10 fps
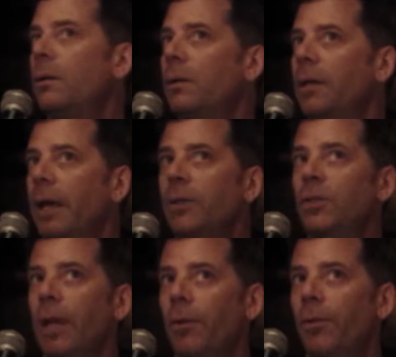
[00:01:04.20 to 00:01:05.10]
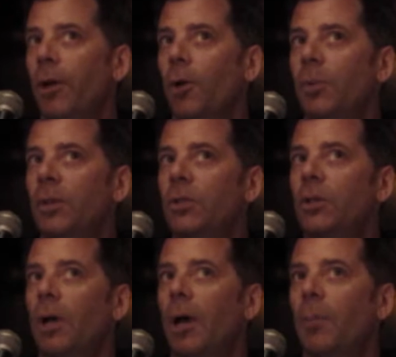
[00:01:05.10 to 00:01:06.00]
guest
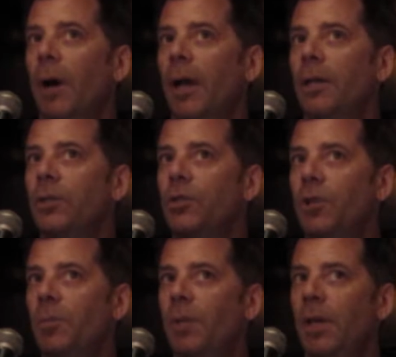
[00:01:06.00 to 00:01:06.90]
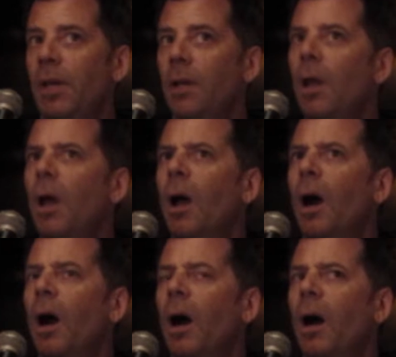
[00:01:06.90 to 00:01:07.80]
psychotherapist by his GP.
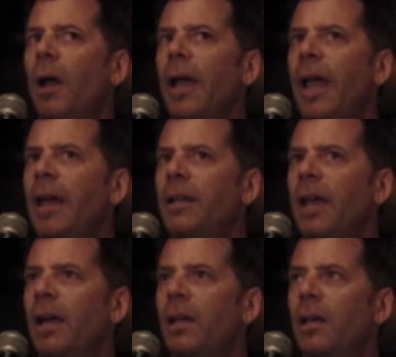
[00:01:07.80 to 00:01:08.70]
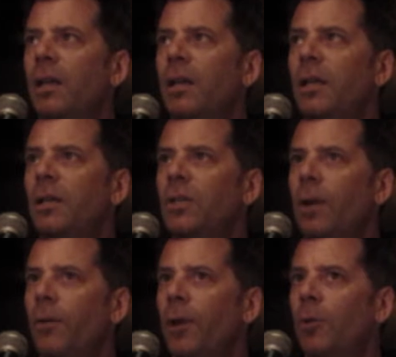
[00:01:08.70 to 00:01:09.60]
And yet, his
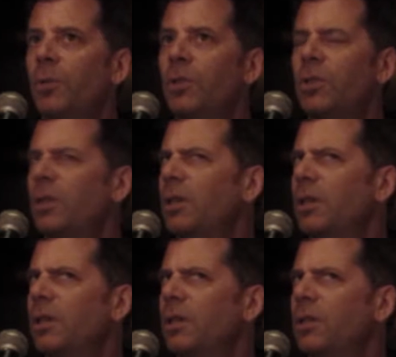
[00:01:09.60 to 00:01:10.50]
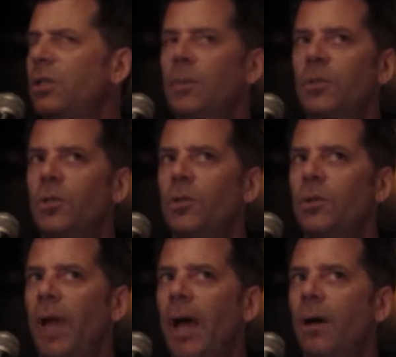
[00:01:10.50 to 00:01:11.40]
psychotherapist seems to
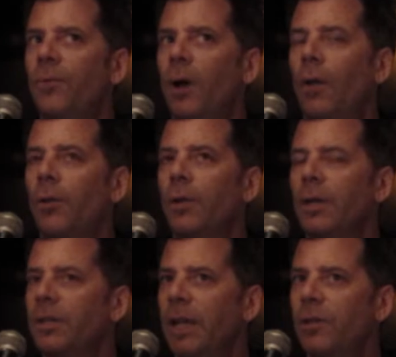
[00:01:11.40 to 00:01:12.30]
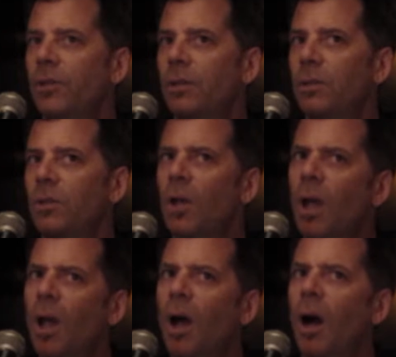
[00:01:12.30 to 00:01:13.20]
have other intentions.
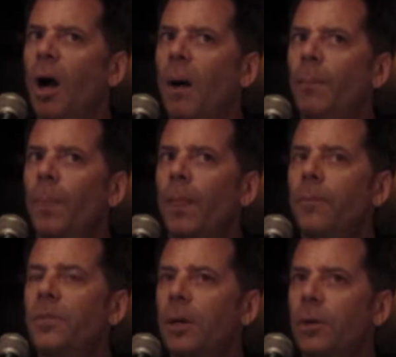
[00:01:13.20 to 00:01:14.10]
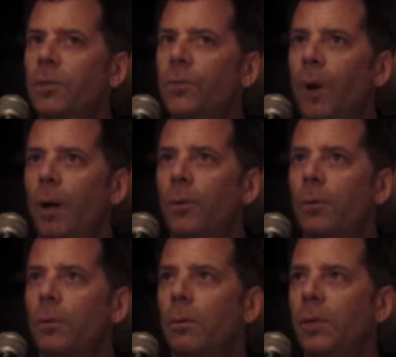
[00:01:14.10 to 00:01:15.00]
Derek's father
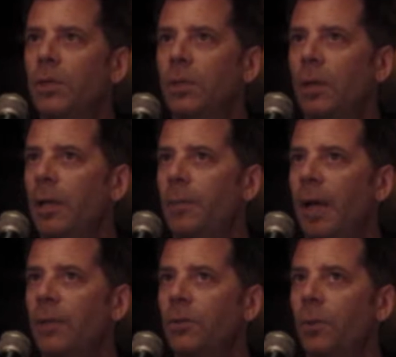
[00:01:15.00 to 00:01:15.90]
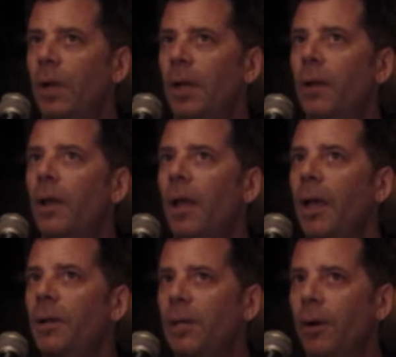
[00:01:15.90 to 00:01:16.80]
recently passed away,
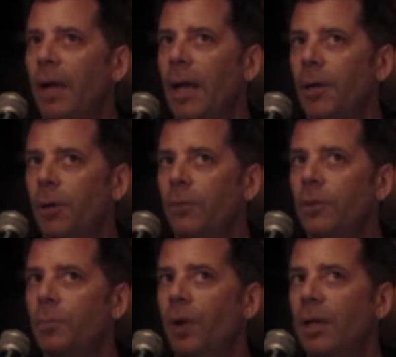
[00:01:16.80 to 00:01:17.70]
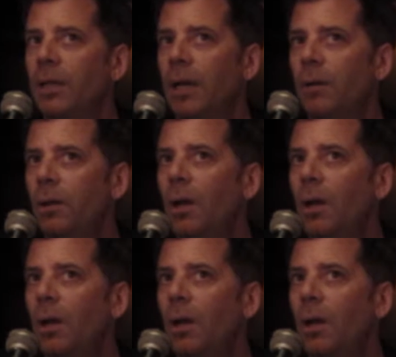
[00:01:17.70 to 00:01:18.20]
and Derek had a nervous breakdown.